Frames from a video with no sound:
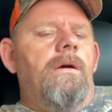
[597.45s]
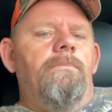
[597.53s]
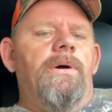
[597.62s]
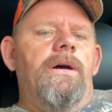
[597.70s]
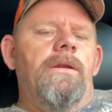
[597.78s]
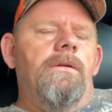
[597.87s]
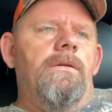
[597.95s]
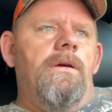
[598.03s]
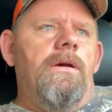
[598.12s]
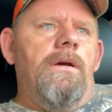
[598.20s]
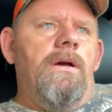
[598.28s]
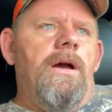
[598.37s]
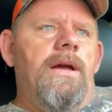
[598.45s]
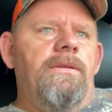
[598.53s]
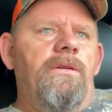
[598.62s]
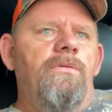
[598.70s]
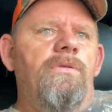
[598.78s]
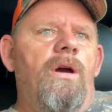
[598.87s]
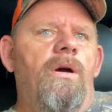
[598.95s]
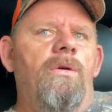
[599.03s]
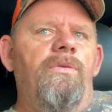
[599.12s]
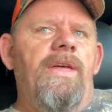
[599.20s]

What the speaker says: But I do know